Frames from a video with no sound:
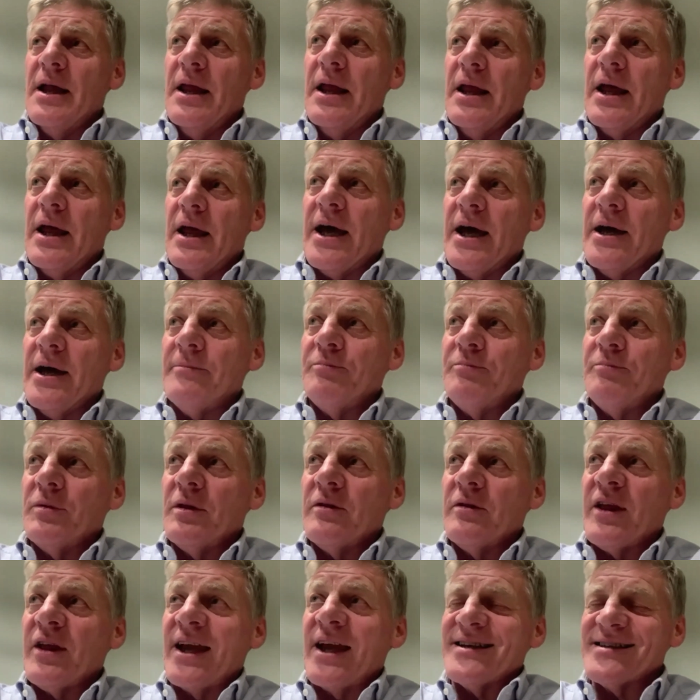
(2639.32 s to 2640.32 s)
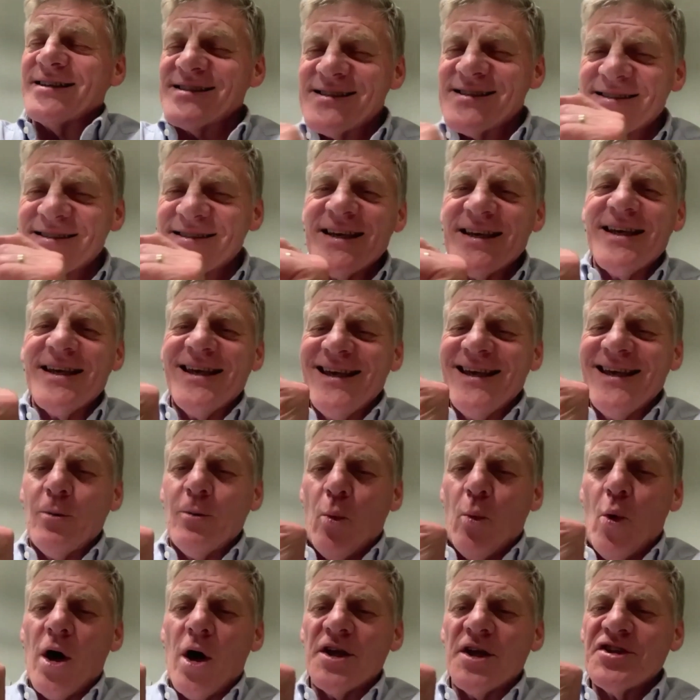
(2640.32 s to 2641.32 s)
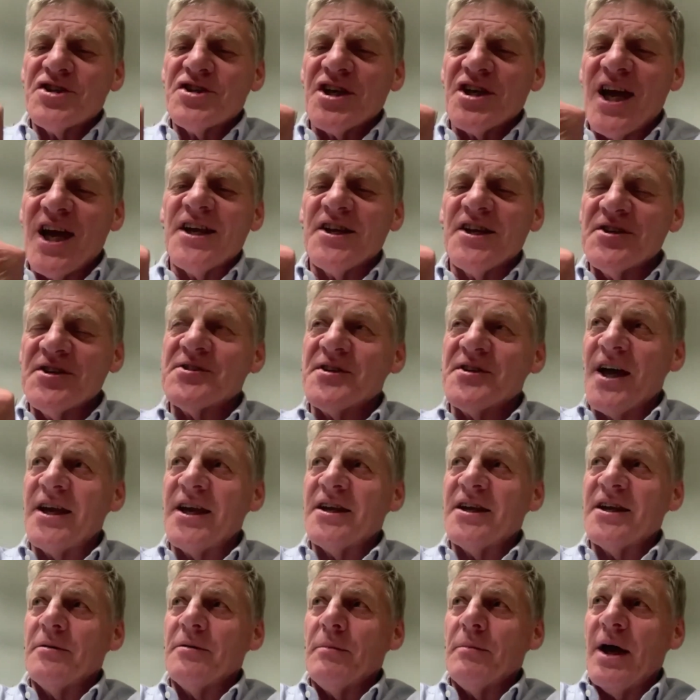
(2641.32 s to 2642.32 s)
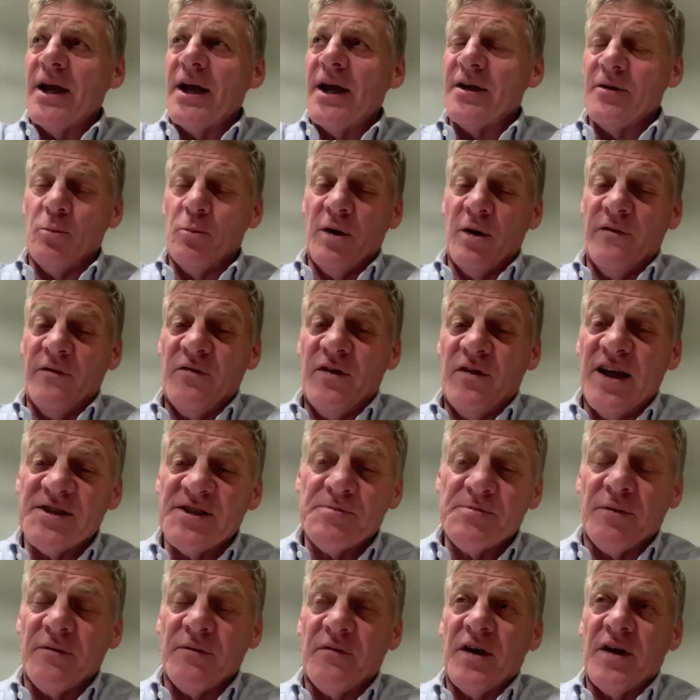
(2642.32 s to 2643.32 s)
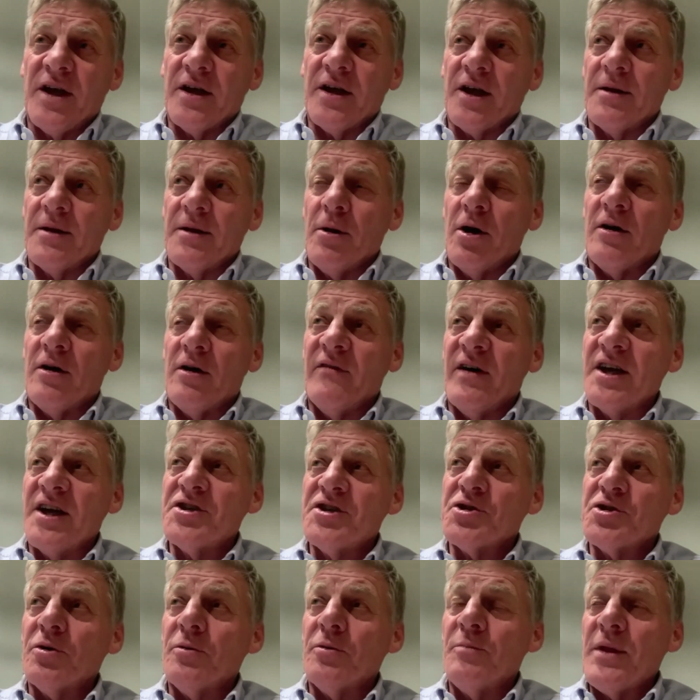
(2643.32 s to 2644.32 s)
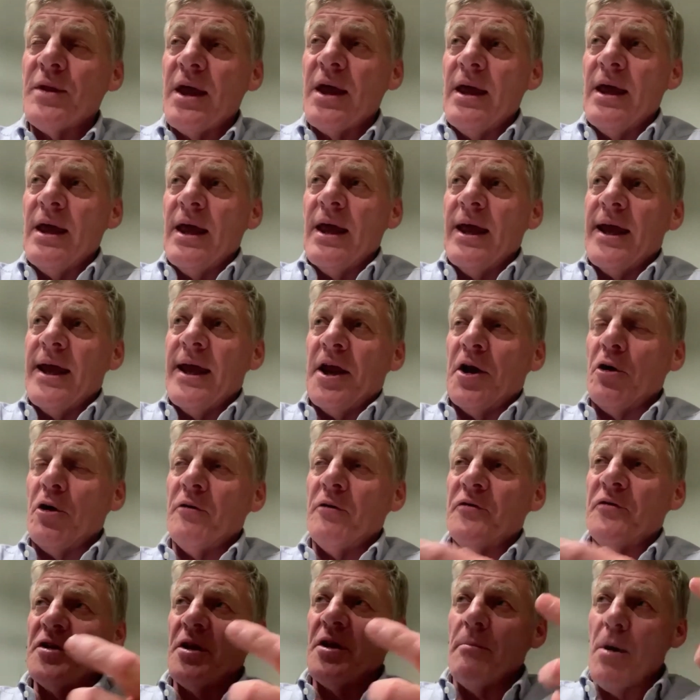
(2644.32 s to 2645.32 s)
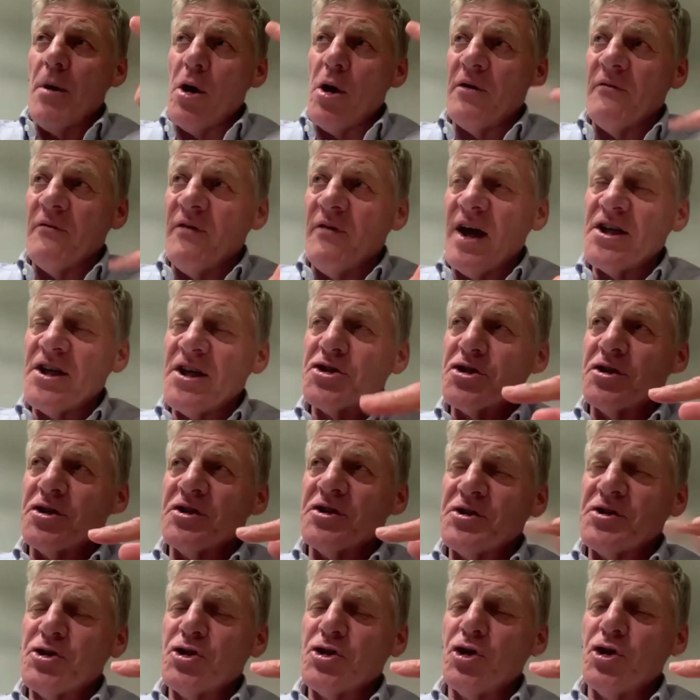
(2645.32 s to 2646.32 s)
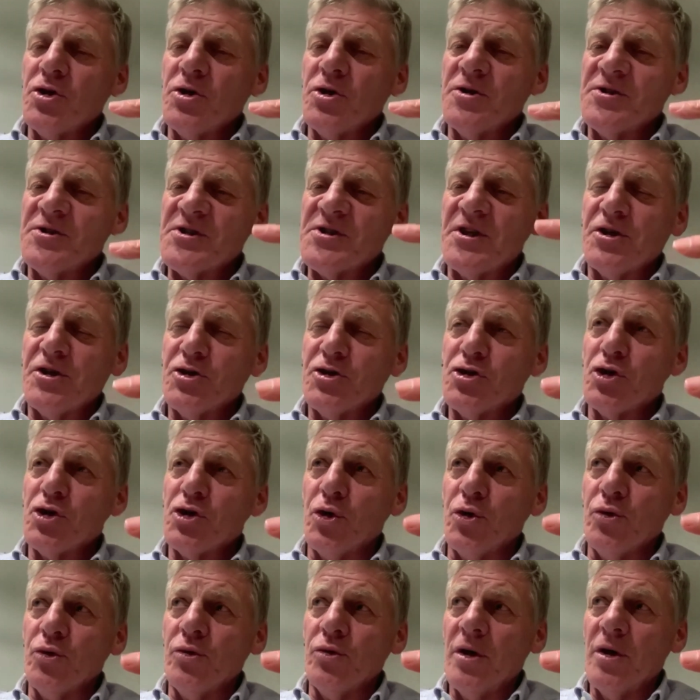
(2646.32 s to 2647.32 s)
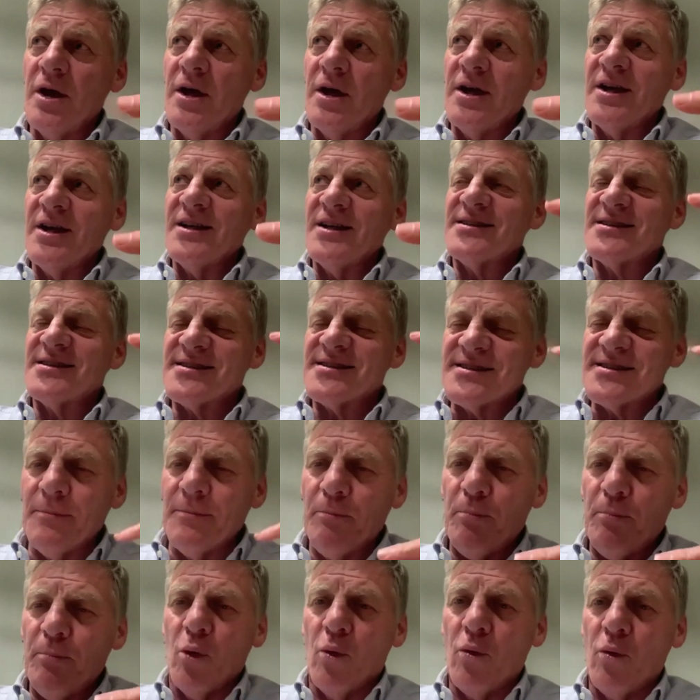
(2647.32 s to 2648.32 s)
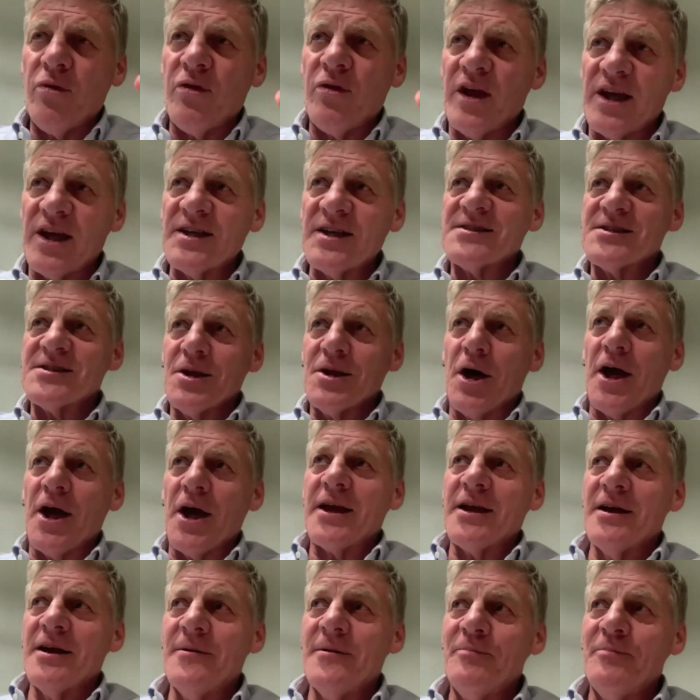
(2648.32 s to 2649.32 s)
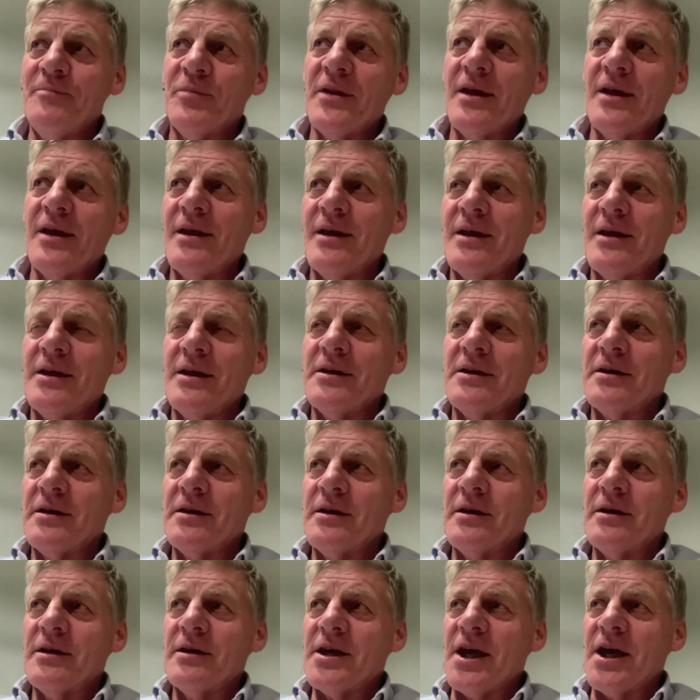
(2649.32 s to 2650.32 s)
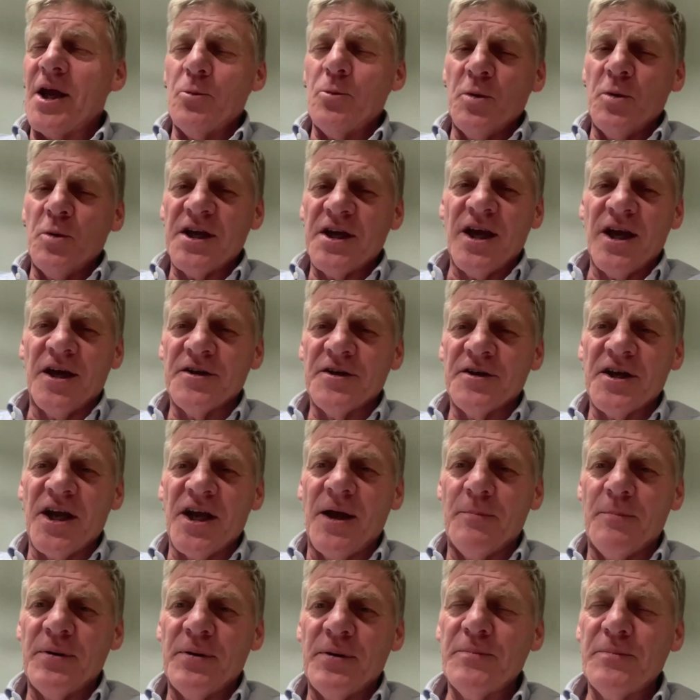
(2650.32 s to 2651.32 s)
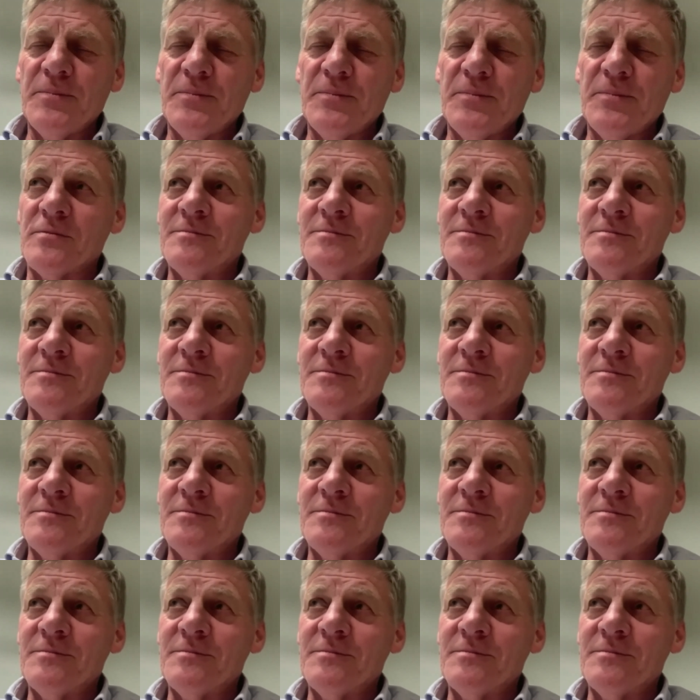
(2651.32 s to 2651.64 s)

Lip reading: They can see what change can make, and that's profoundly motivational. And often the motivation turns into simple things like, can we count our people?